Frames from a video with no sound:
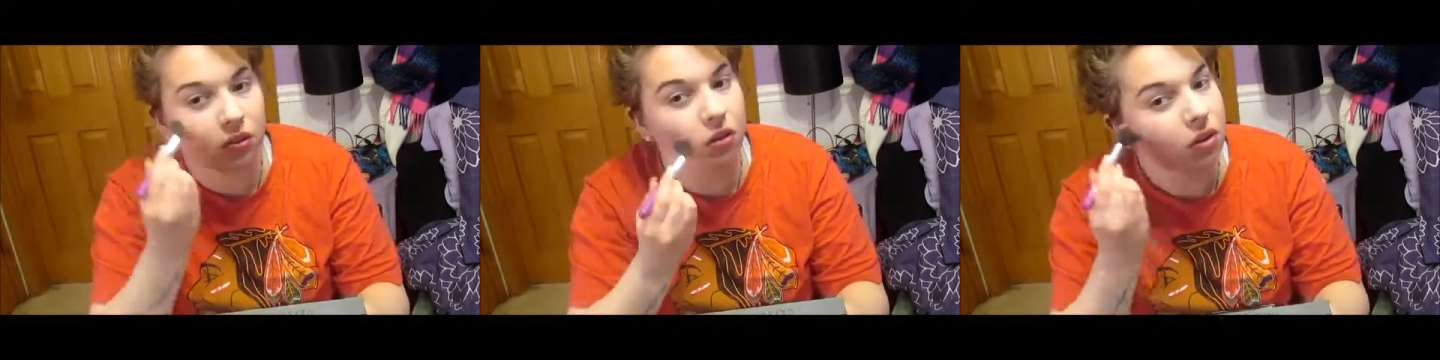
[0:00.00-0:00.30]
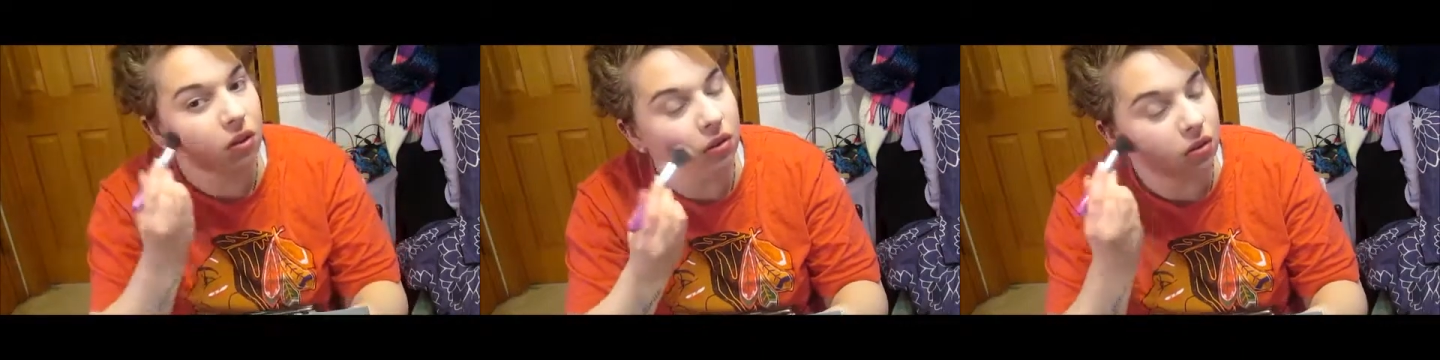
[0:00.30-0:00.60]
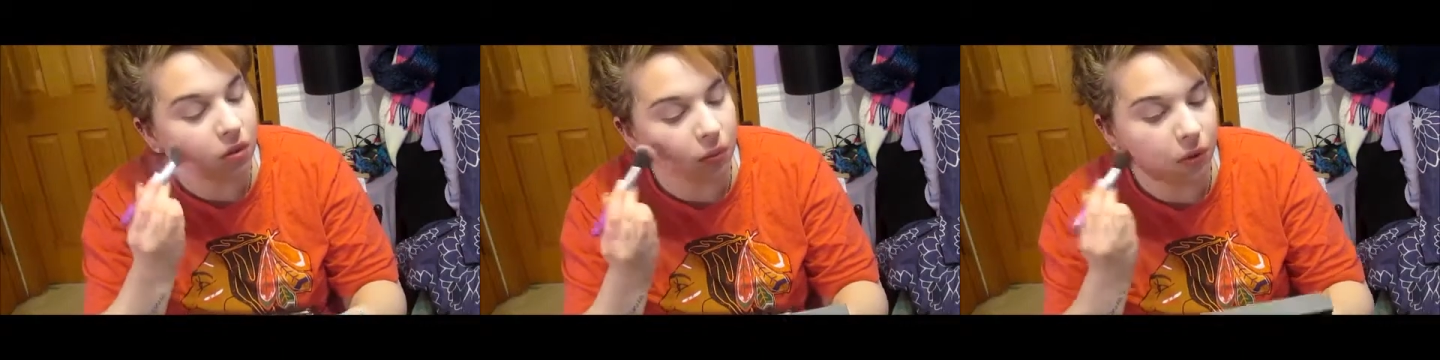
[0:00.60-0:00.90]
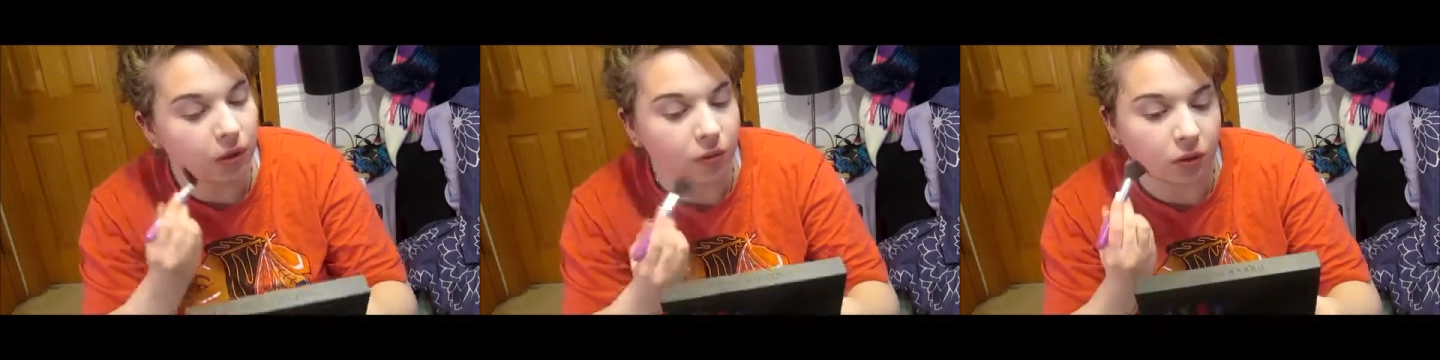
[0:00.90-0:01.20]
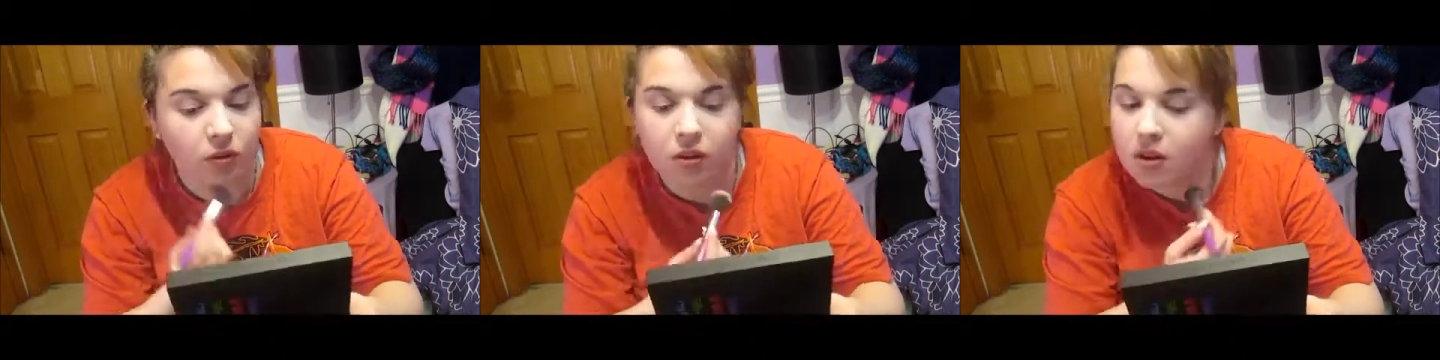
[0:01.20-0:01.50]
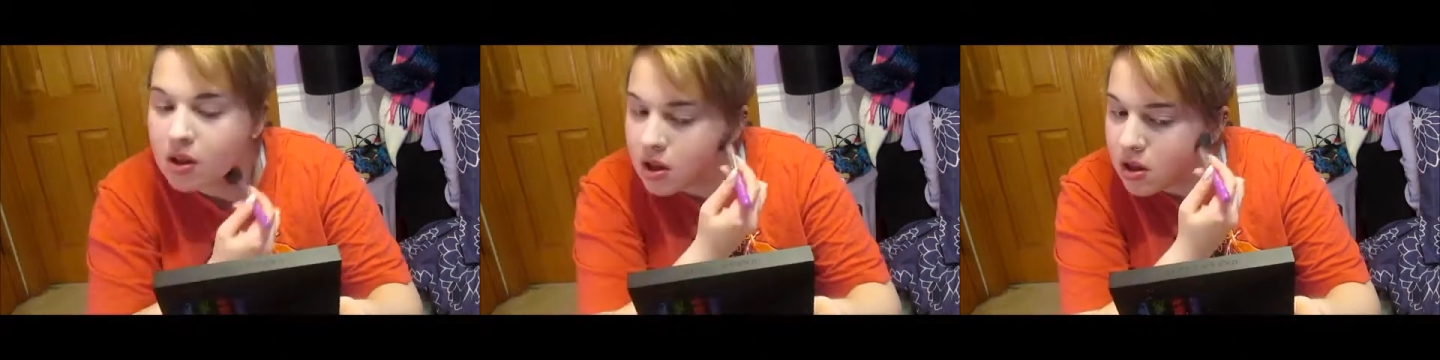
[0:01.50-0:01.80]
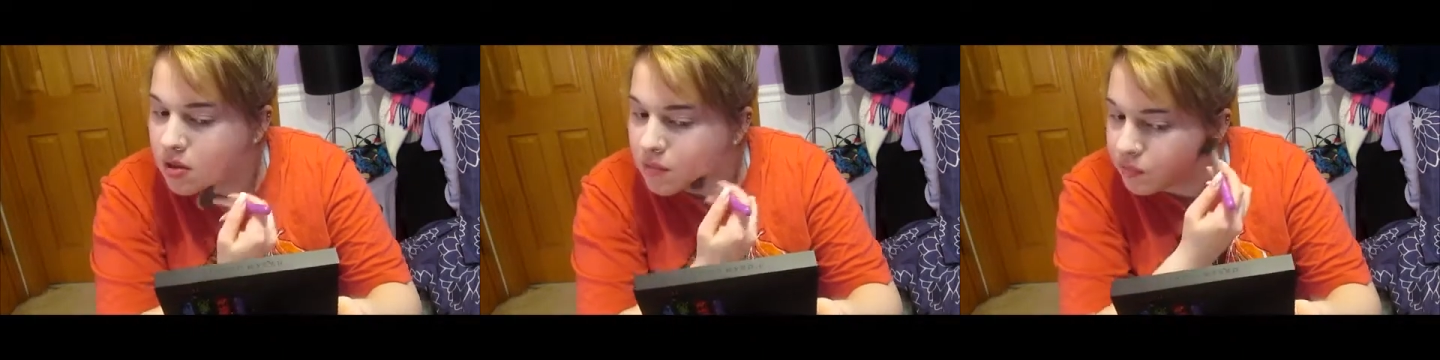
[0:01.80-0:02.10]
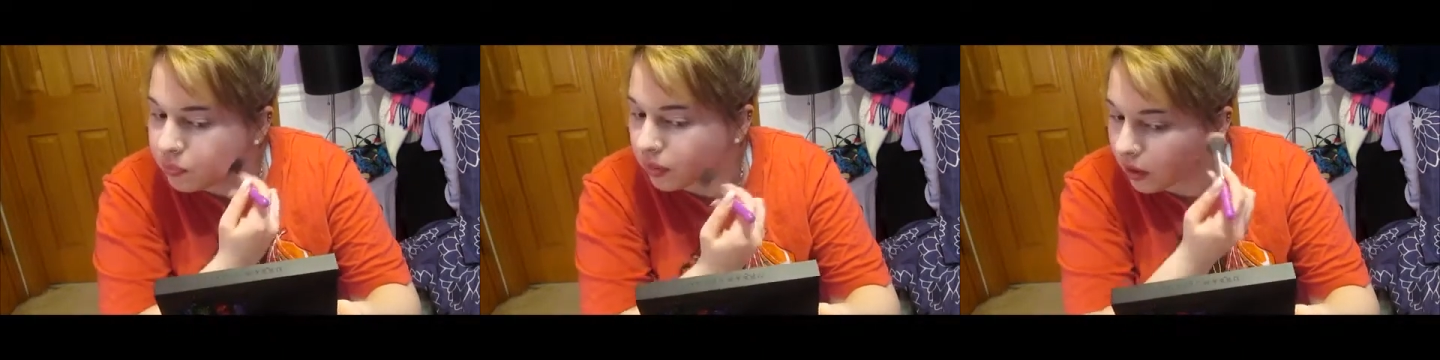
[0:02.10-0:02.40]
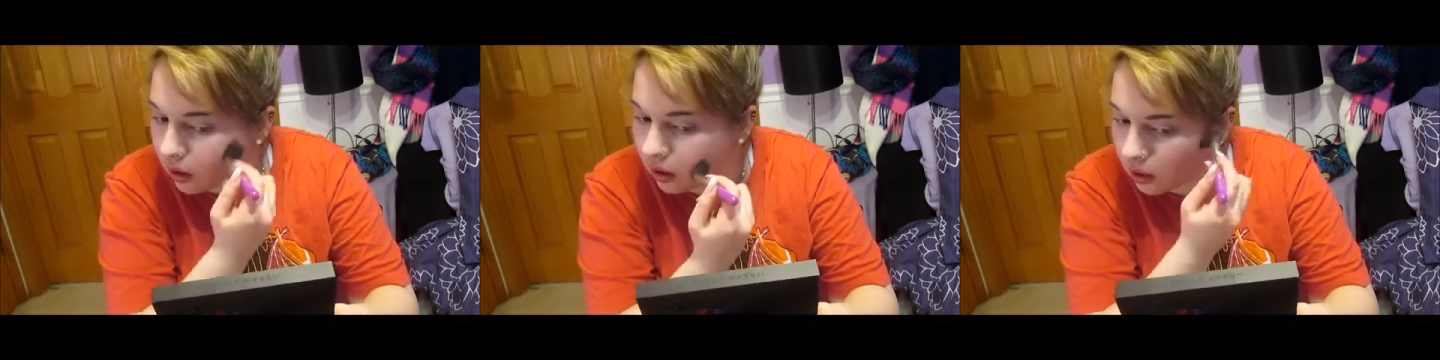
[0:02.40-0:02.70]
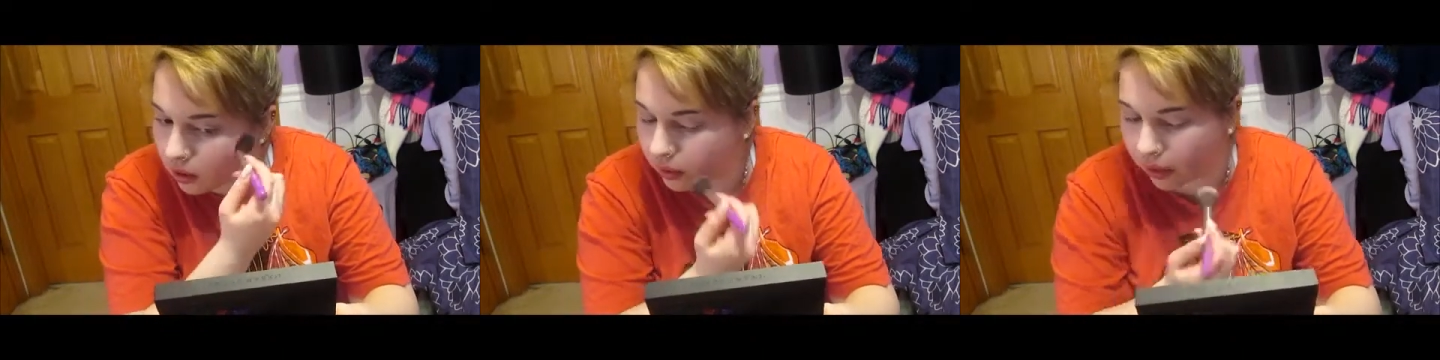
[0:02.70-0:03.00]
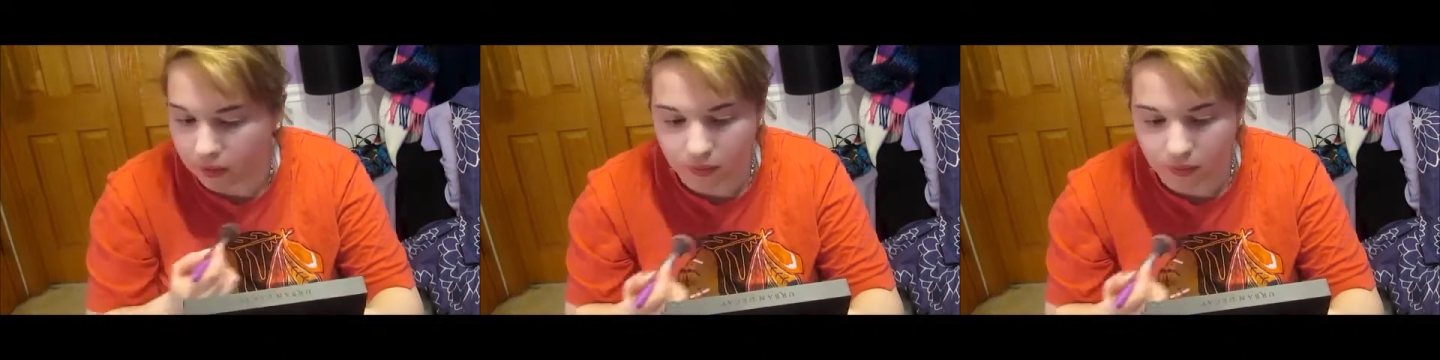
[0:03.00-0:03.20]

they're, whatever. Okay.